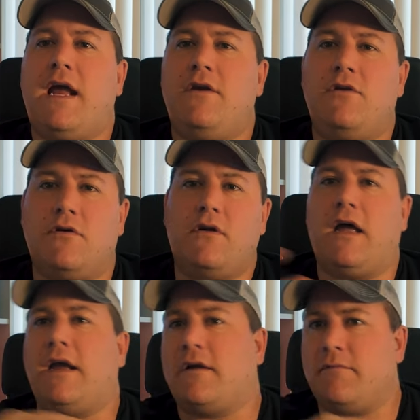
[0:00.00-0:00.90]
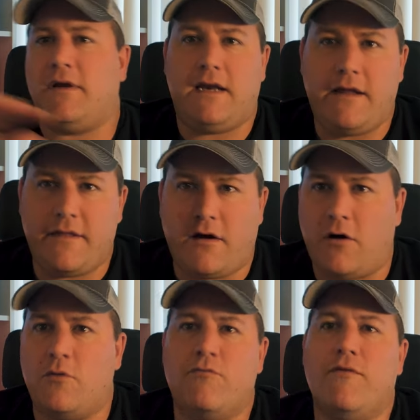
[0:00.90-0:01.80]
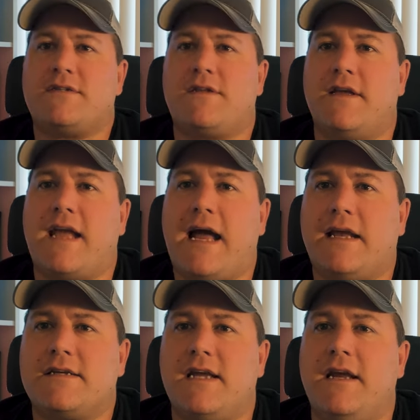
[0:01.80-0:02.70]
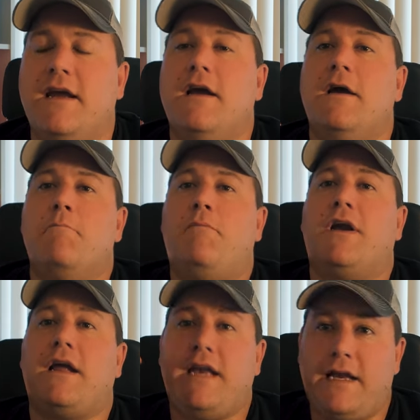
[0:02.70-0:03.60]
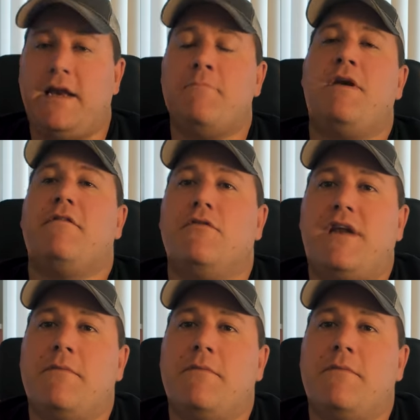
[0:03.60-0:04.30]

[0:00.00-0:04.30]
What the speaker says: Endor like nearly the whole rest of the galaxy, but I need an imperial